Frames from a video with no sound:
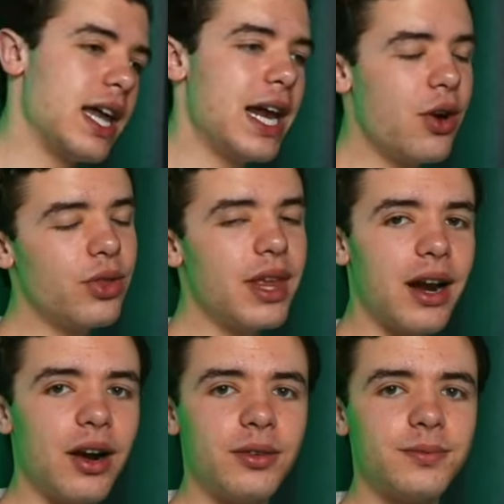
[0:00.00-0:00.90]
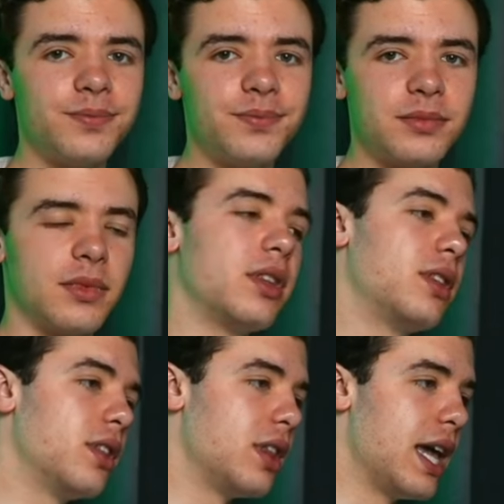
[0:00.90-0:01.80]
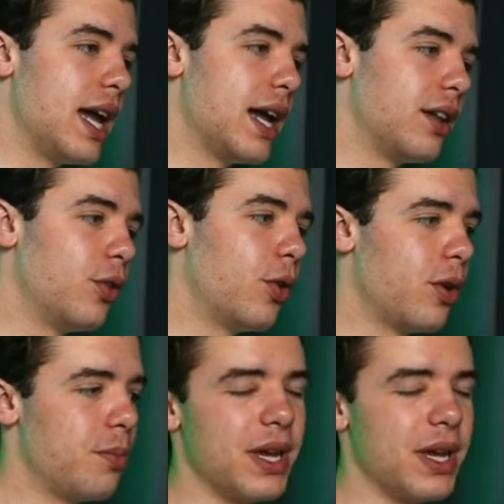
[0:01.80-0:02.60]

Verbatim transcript: here and there and learn